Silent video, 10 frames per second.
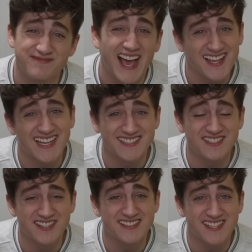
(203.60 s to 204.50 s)
I
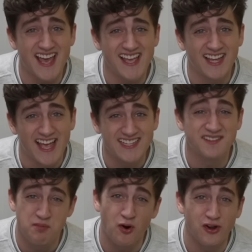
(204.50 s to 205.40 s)
guess you could say
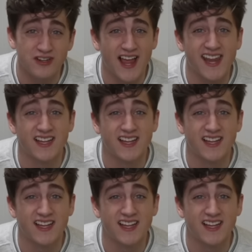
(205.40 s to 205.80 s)
it's borderline